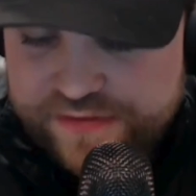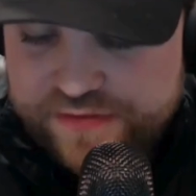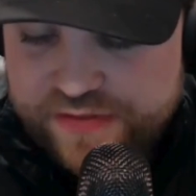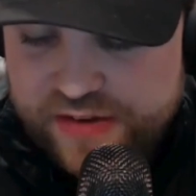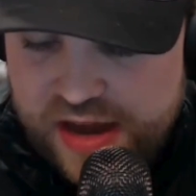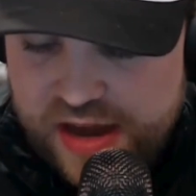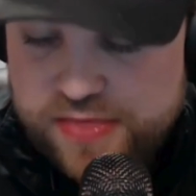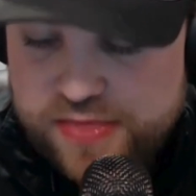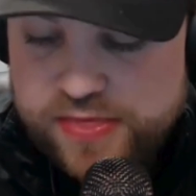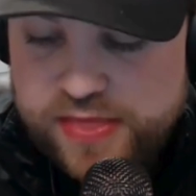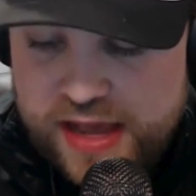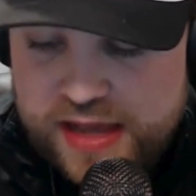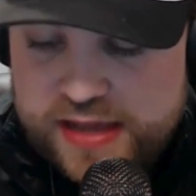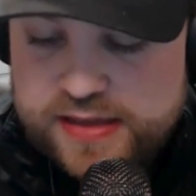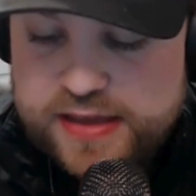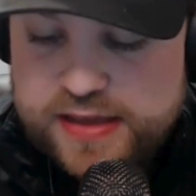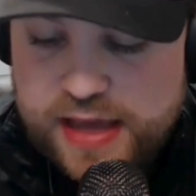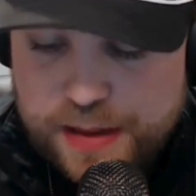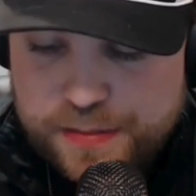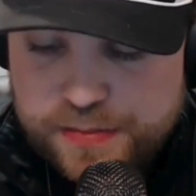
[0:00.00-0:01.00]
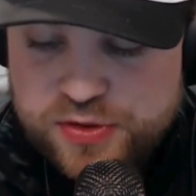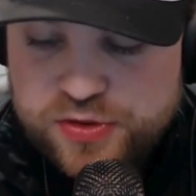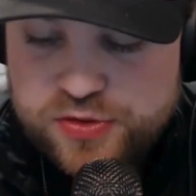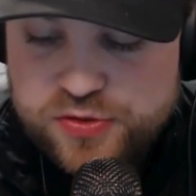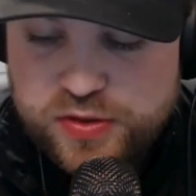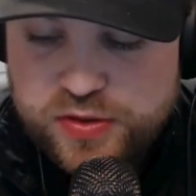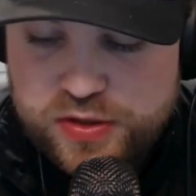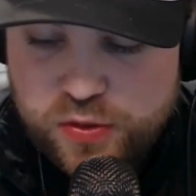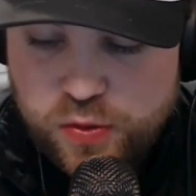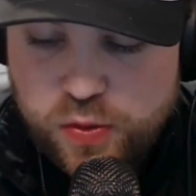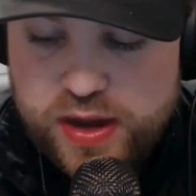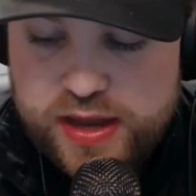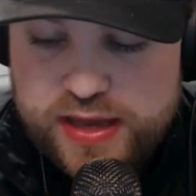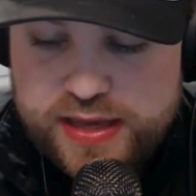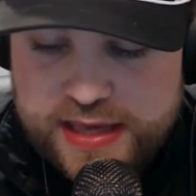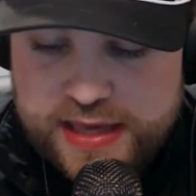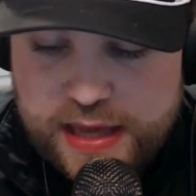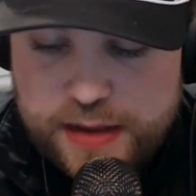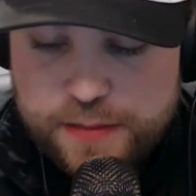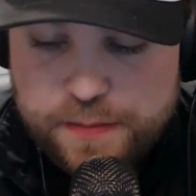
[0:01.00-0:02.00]
find that chemistry quite
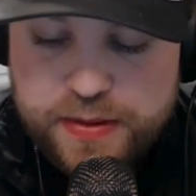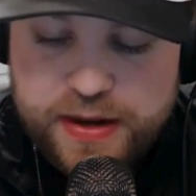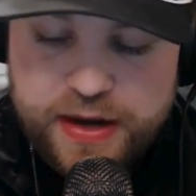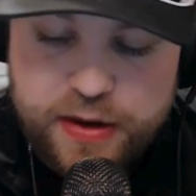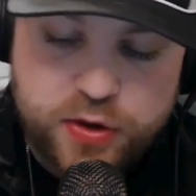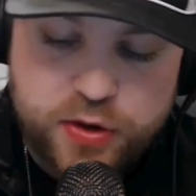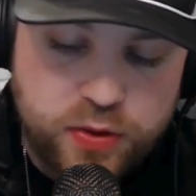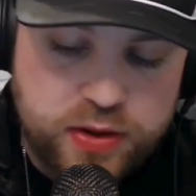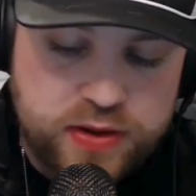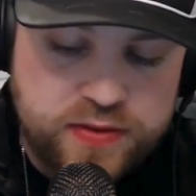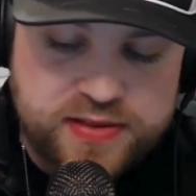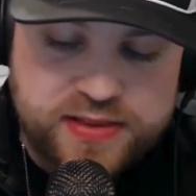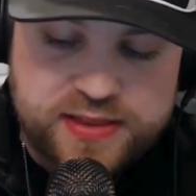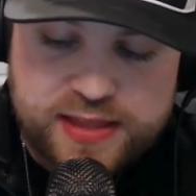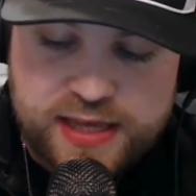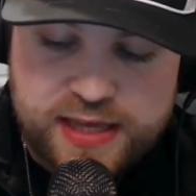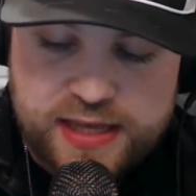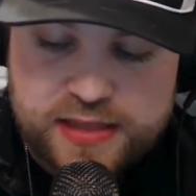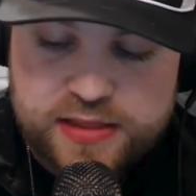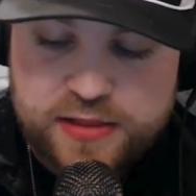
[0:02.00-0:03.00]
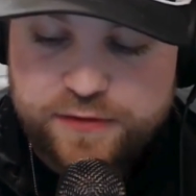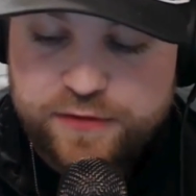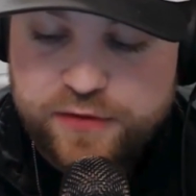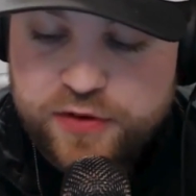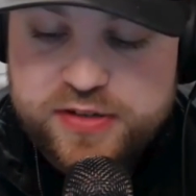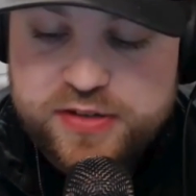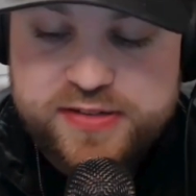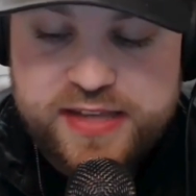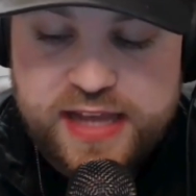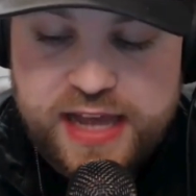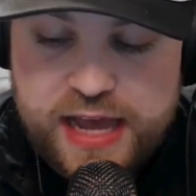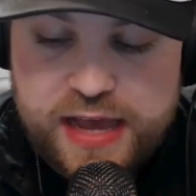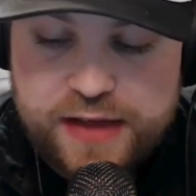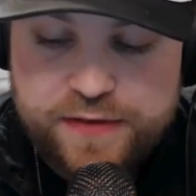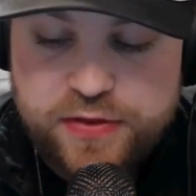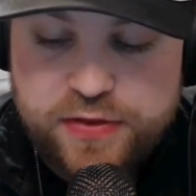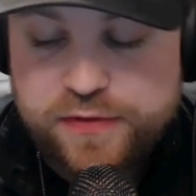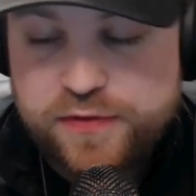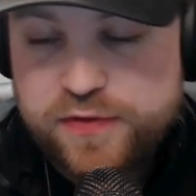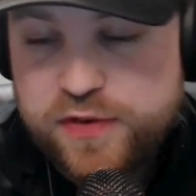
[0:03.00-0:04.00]
yet. But I don't even think the first
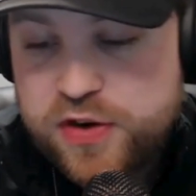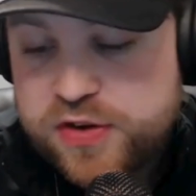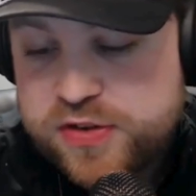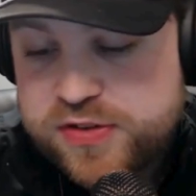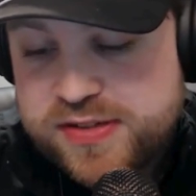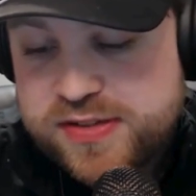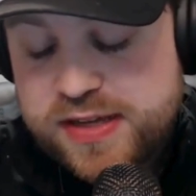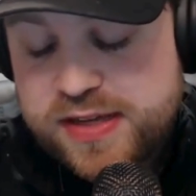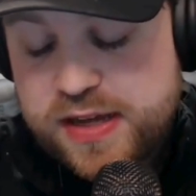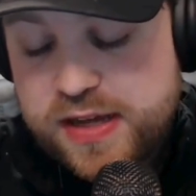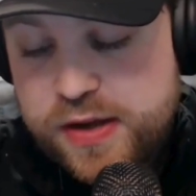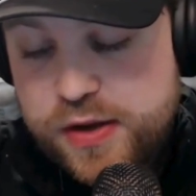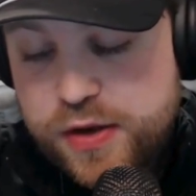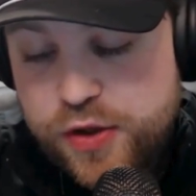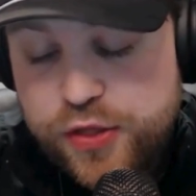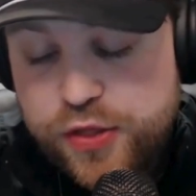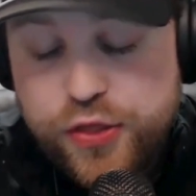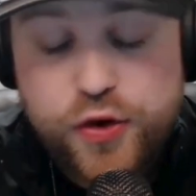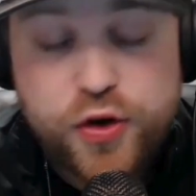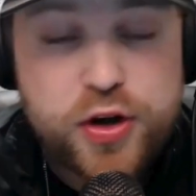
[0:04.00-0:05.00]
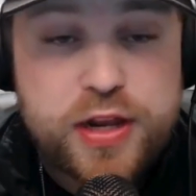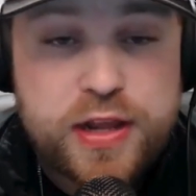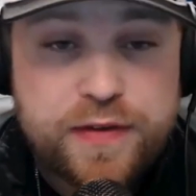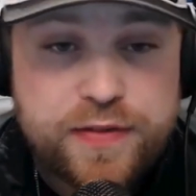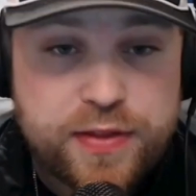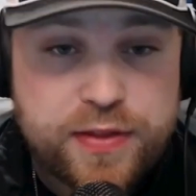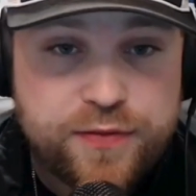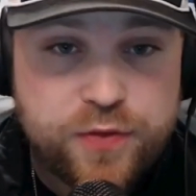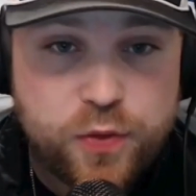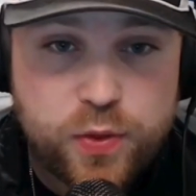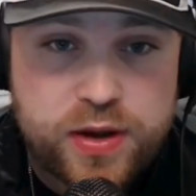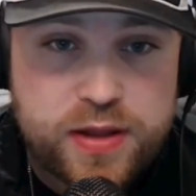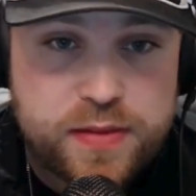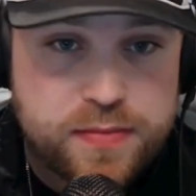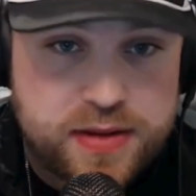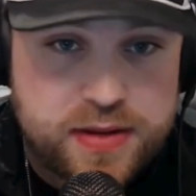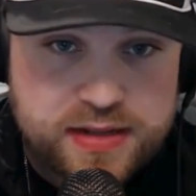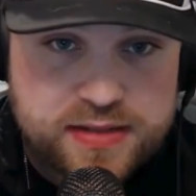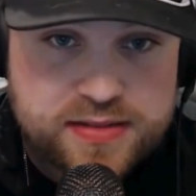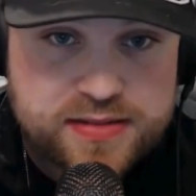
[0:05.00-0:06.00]
30 of the 40
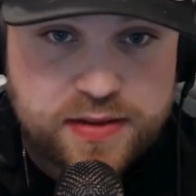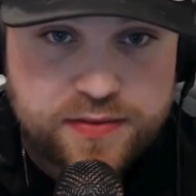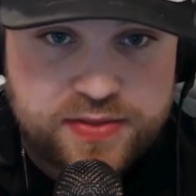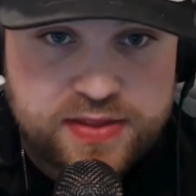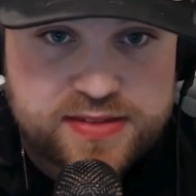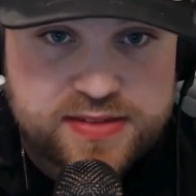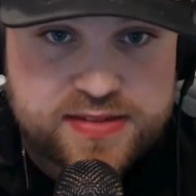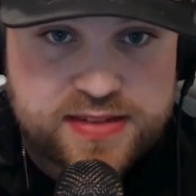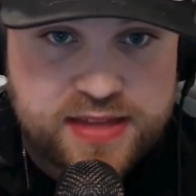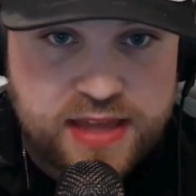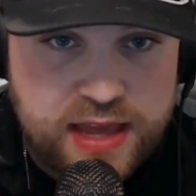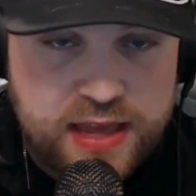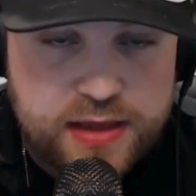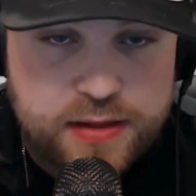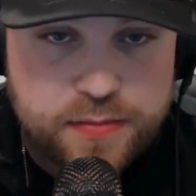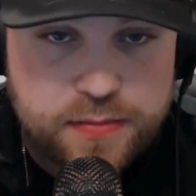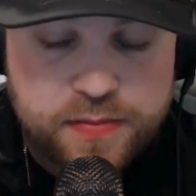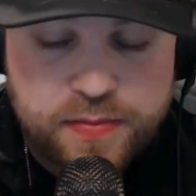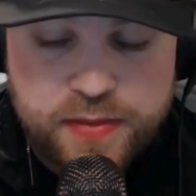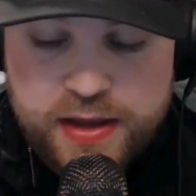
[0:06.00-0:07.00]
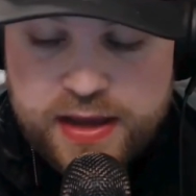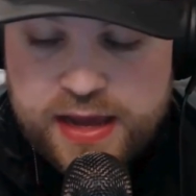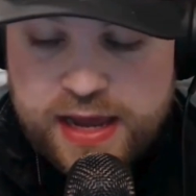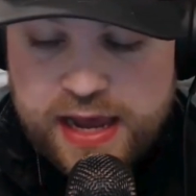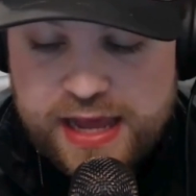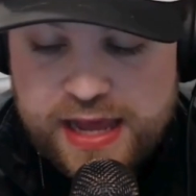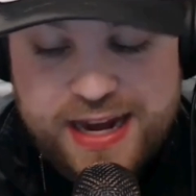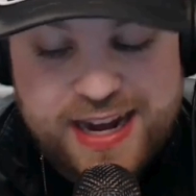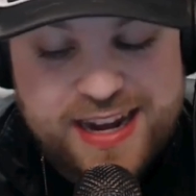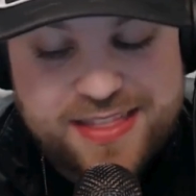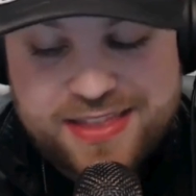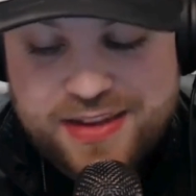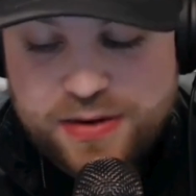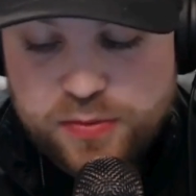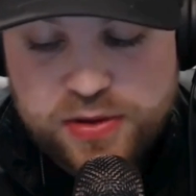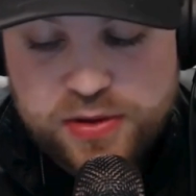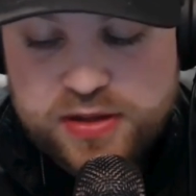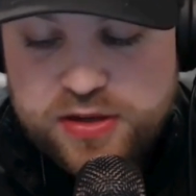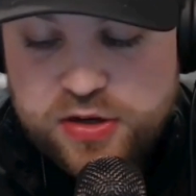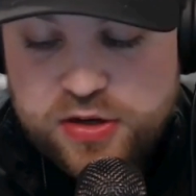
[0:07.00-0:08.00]
minutes of this game had anything
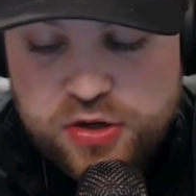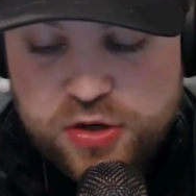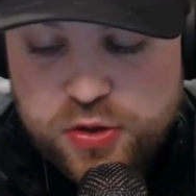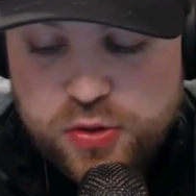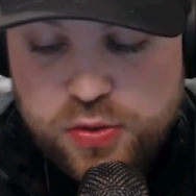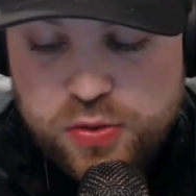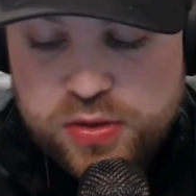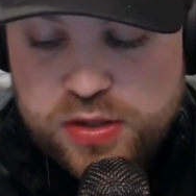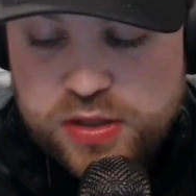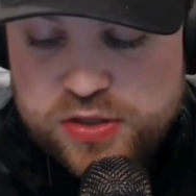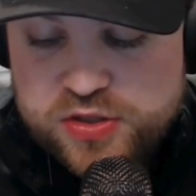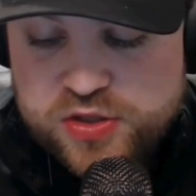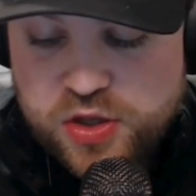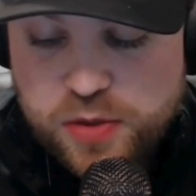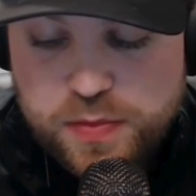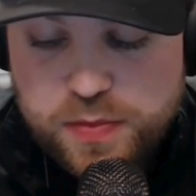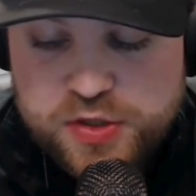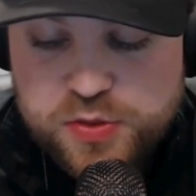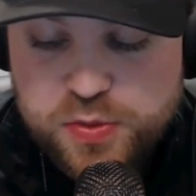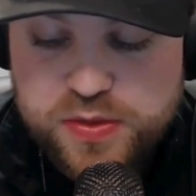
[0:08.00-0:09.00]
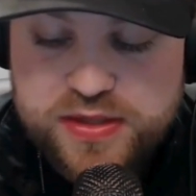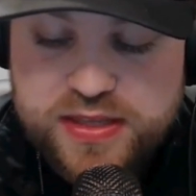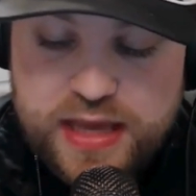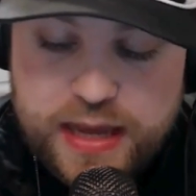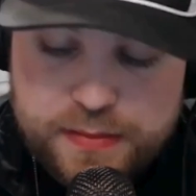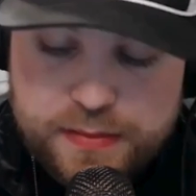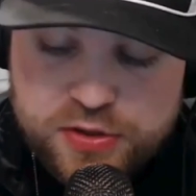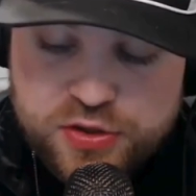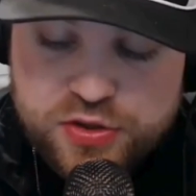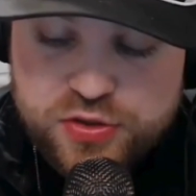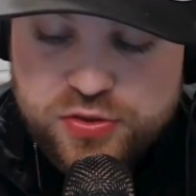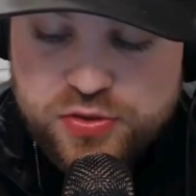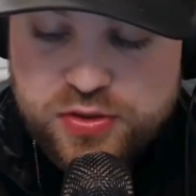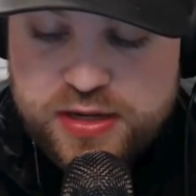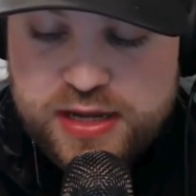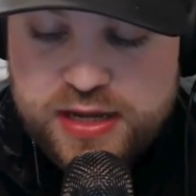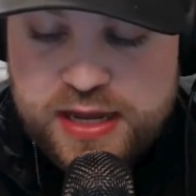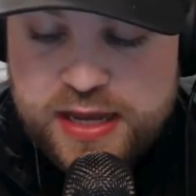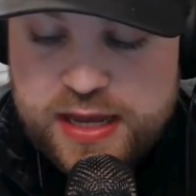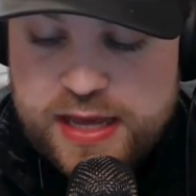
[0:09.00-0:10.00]
really to do so much with
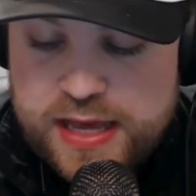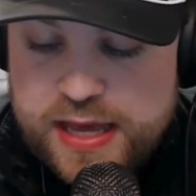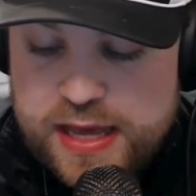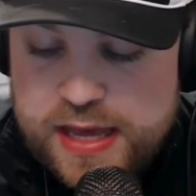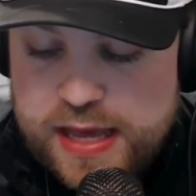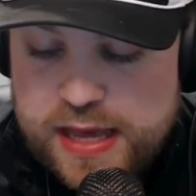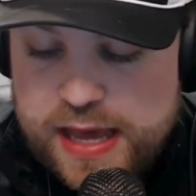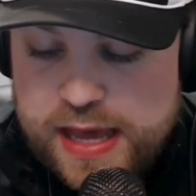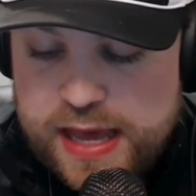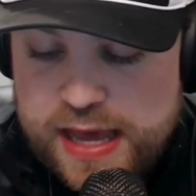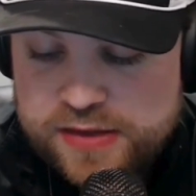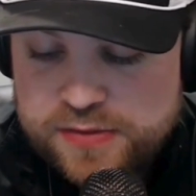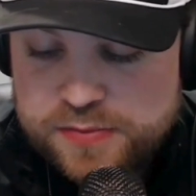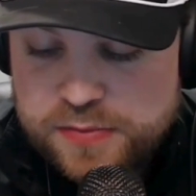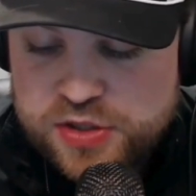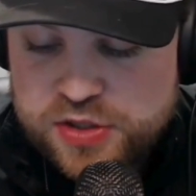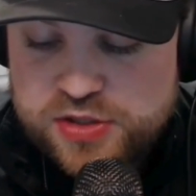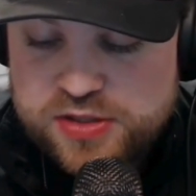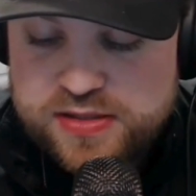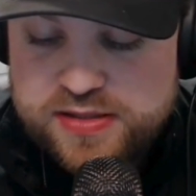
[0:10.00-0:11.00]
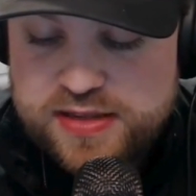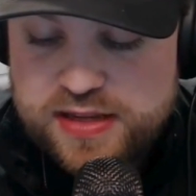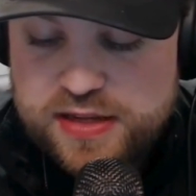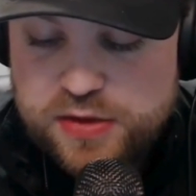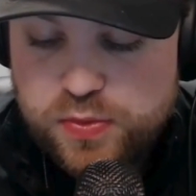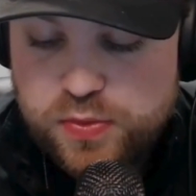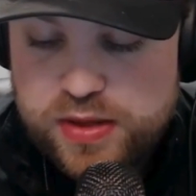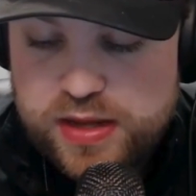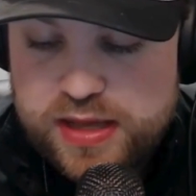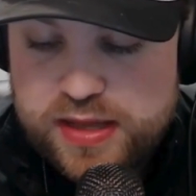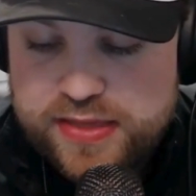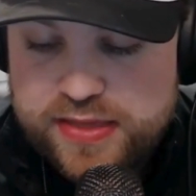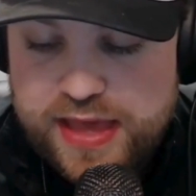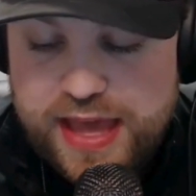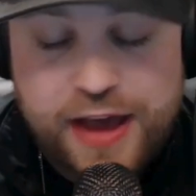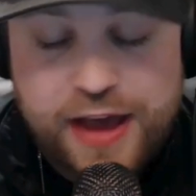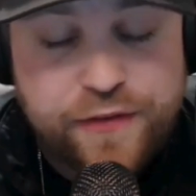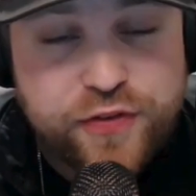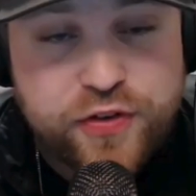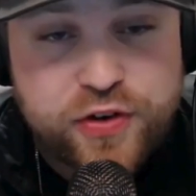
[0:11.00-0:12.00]
chemistry as much as it did with
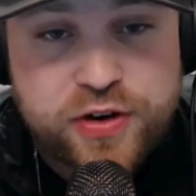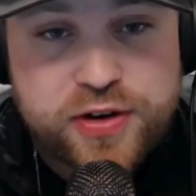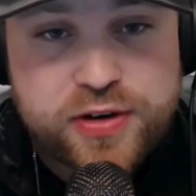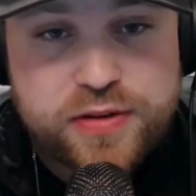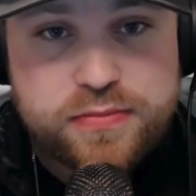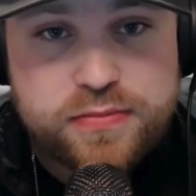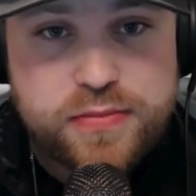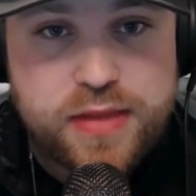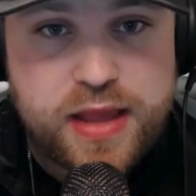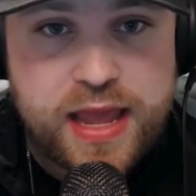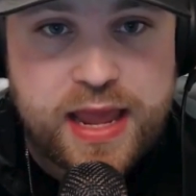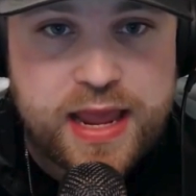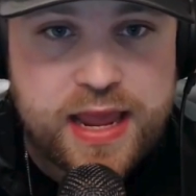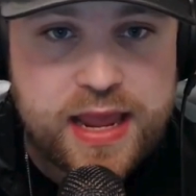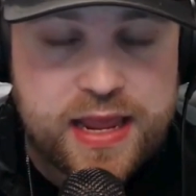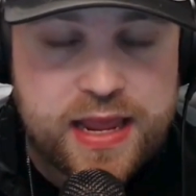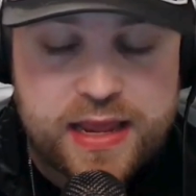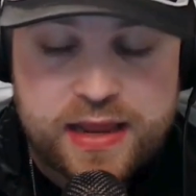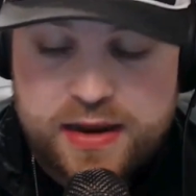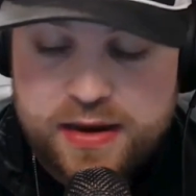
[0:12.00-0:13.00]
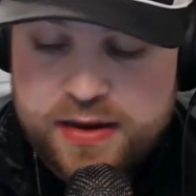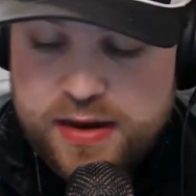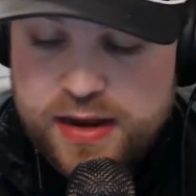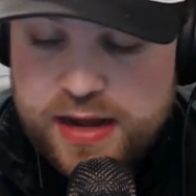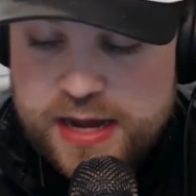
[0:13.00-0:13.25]
effort and